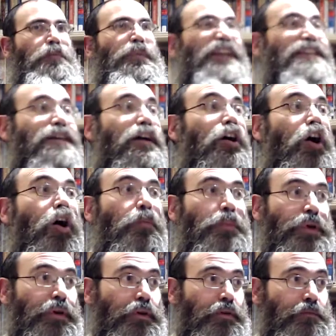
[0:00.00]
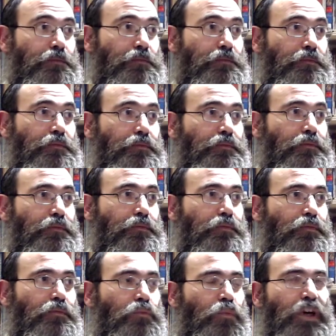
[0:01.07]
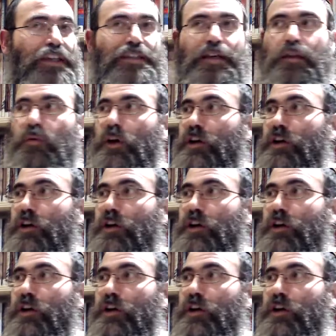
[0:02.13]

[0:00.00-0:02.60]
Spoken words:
But it's a copy. When I say the